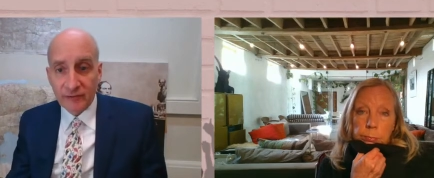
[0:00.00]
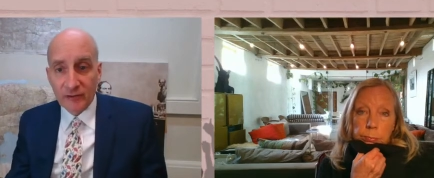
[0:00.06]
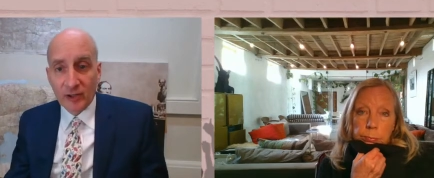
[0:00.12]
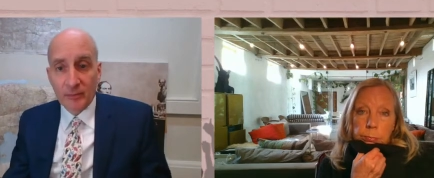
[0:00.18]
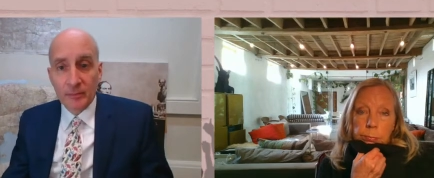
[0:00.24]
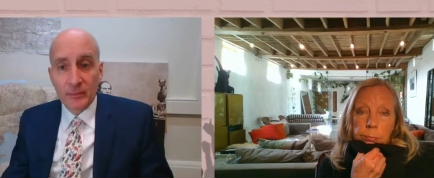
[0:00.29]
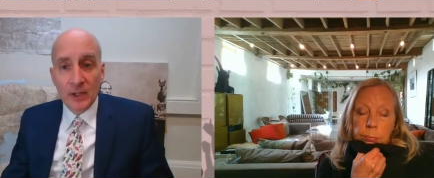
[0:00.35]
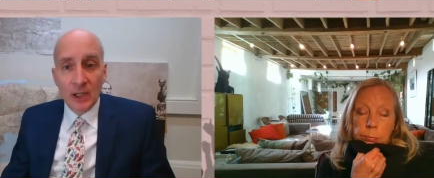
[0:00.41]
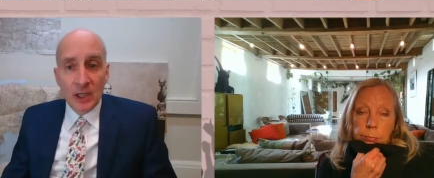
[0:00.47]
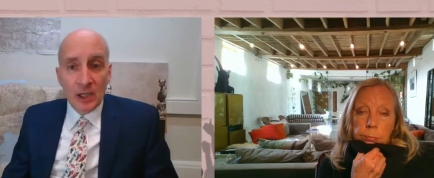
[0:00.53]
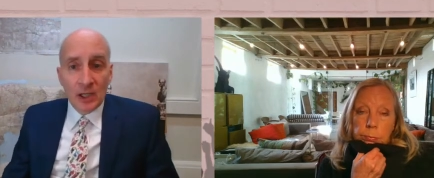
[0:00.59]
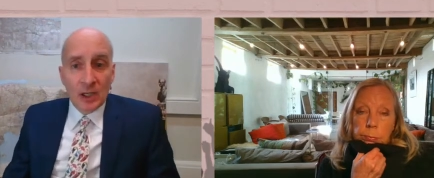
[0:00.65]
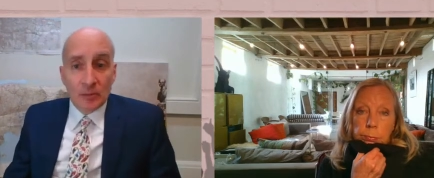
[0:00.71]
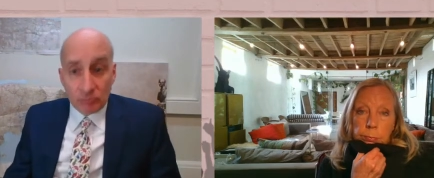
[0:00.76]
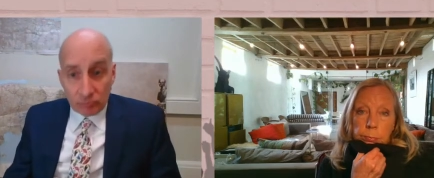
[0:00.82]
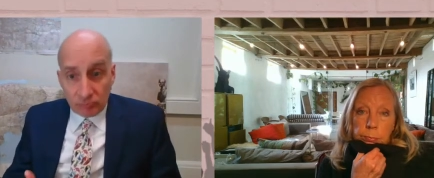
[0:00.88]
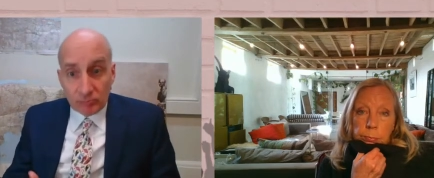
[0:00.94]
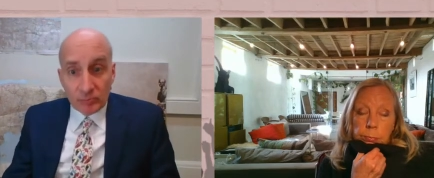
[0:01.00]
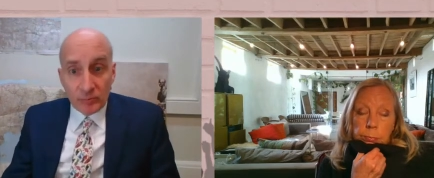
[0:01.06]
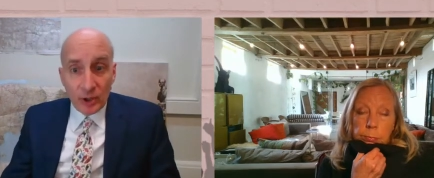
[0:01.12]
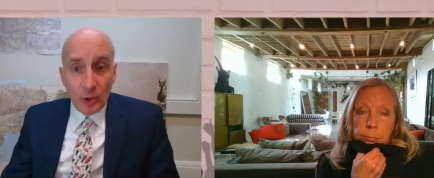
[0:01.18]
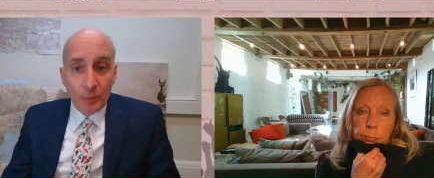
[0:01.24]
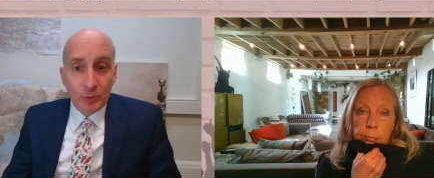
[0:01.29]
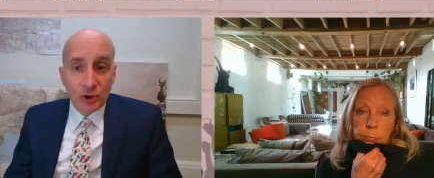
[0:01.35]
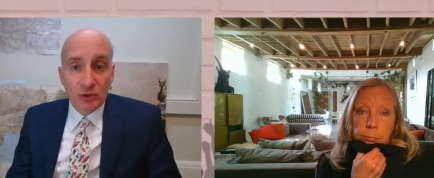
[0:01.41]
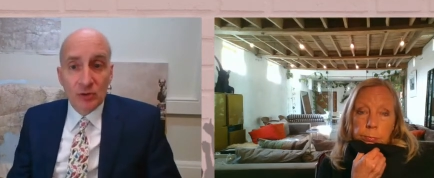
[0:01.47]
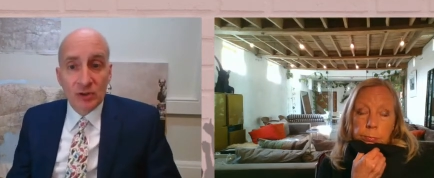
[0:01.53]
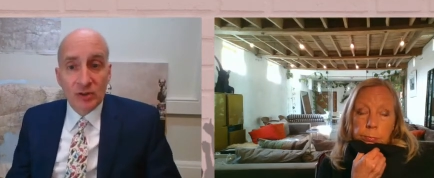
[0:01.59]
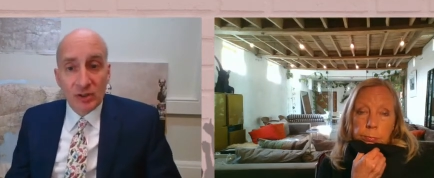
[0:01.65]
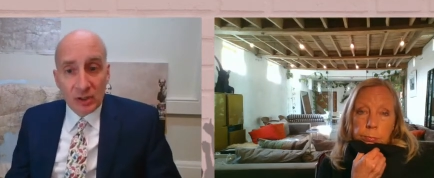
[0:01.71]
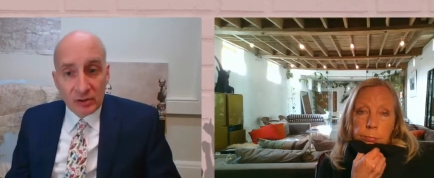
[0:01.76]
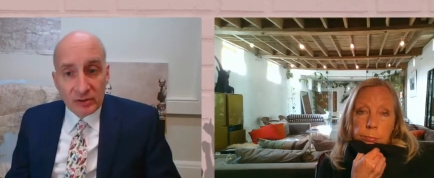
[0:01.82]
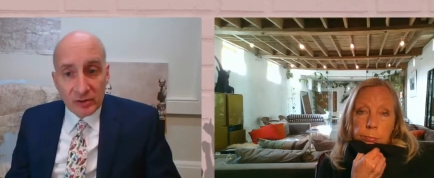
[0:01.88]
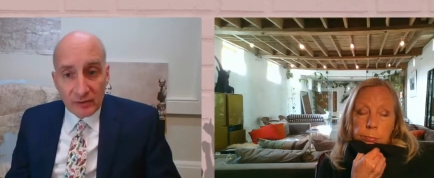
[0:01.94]
Speaker 1: from the
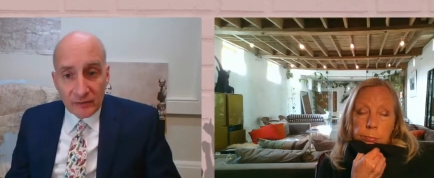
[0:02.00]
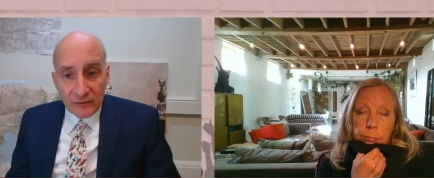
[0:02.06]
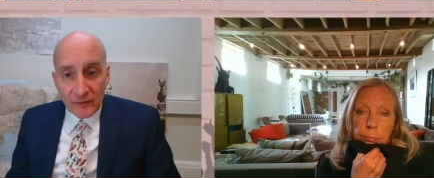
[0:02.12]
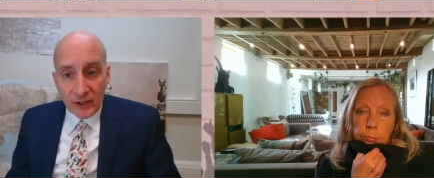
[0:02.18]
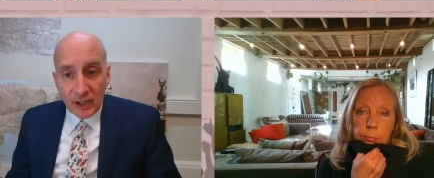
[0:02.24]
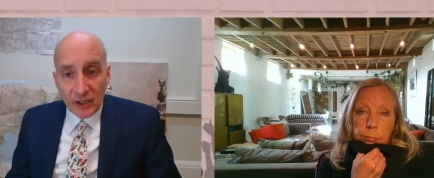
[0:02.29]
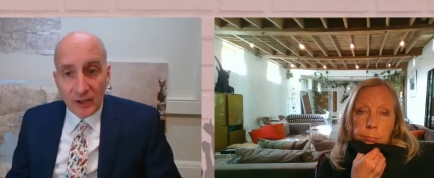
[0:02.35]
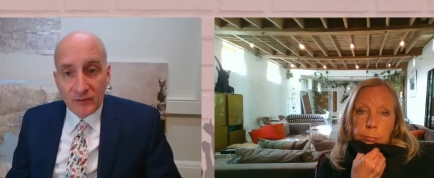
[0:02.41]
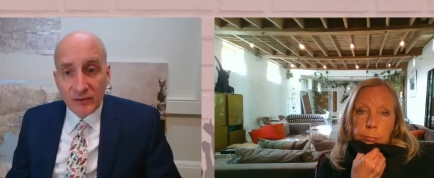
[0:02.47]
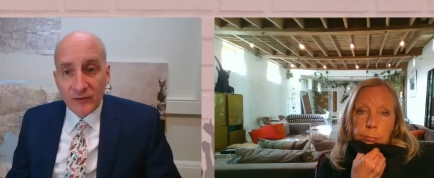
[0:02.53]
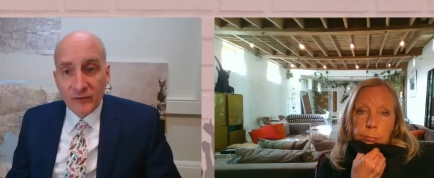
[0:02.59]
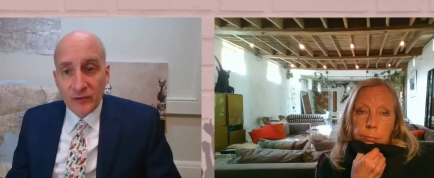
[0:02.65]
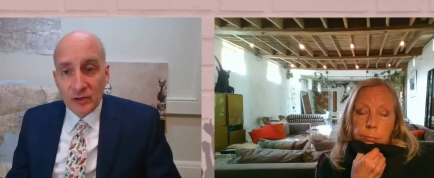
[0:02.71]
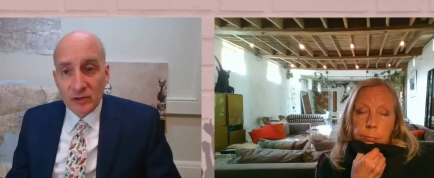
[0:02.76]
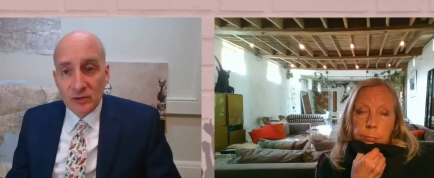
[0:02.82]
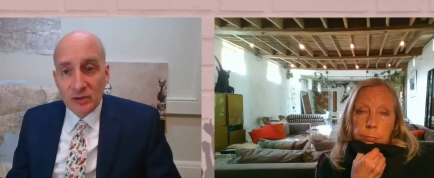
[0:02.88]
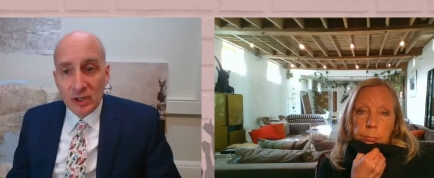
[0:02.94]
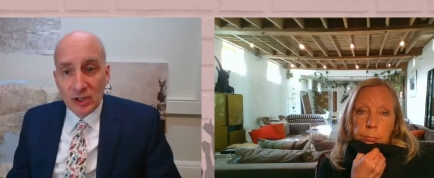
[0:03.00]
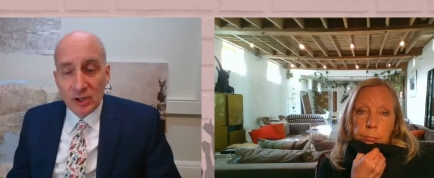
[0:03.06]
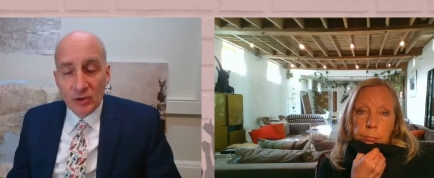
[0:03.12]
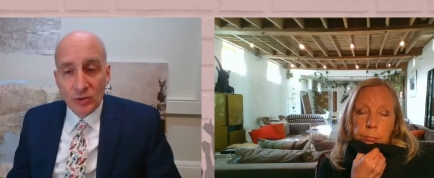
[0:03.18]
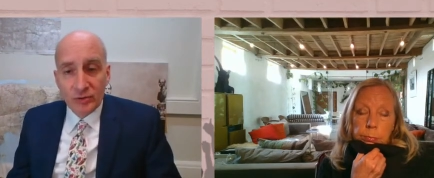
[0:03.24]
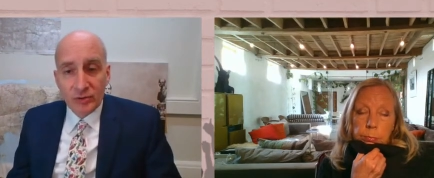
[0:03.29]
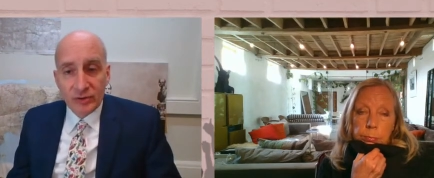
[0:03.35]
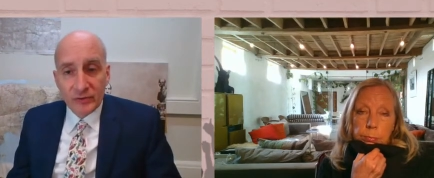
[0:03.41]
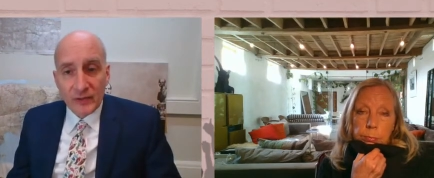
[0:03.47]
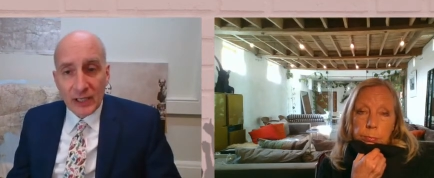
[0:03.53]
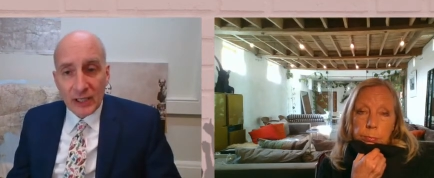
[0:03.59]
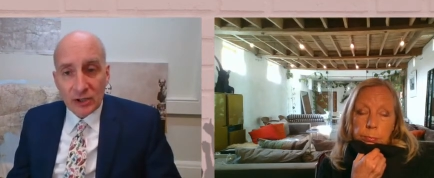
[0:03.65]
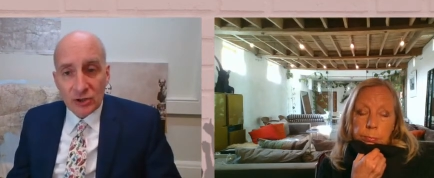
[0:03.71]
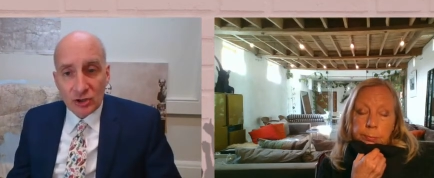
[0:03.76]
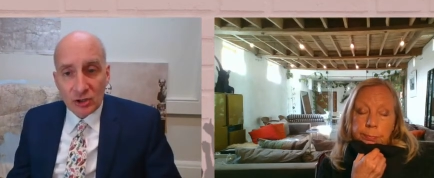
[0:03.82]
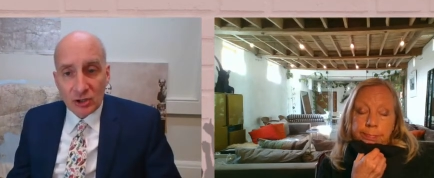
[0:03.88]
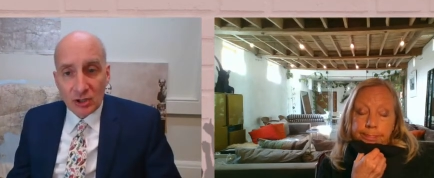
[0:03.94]
opportunities of, uh, of different uh, courses of
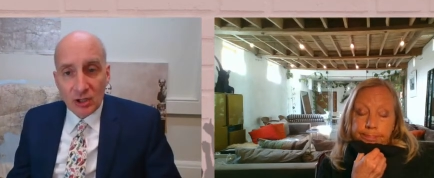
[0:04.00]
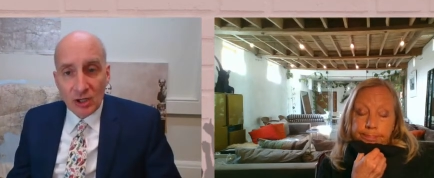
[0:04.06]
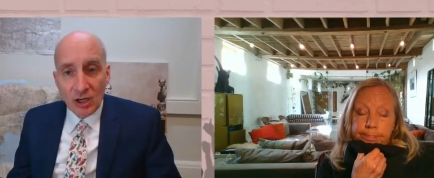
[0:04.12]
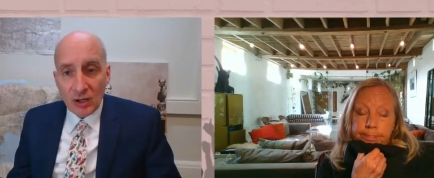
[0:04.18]
action?